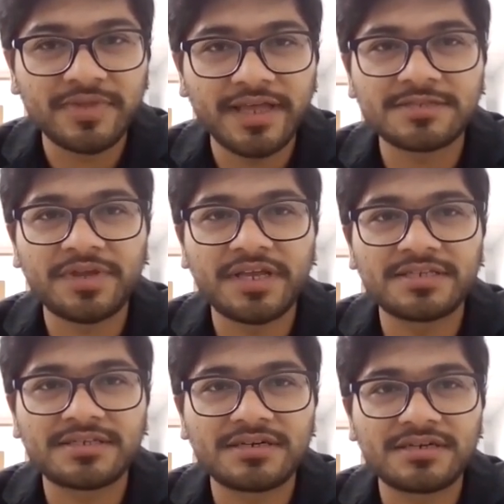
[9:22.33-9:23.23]
SPE
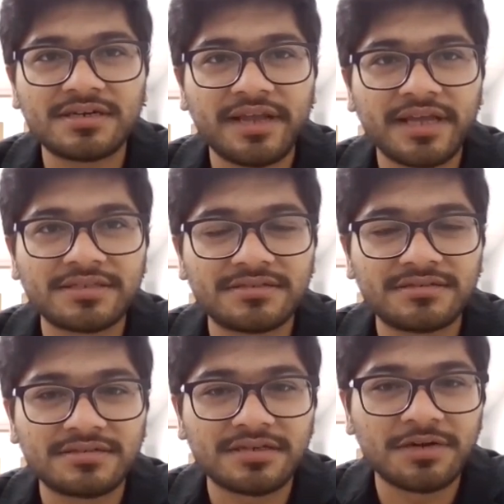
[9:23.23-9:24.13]
started Next
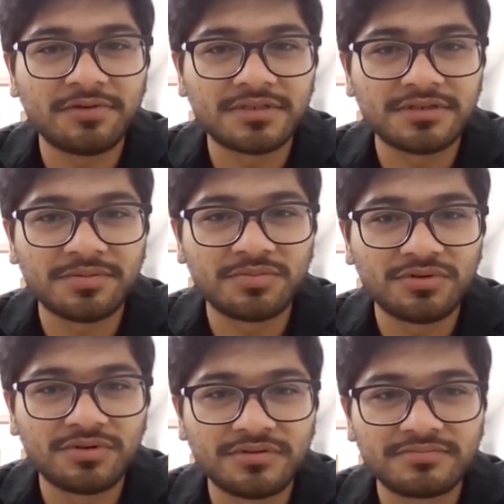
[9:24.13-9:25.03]
Generation Advisory
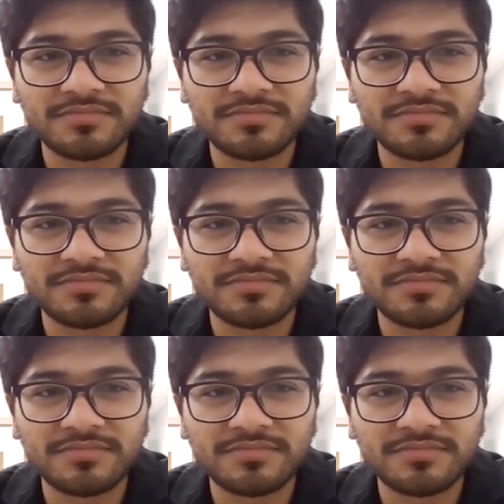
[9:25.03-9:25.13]
Board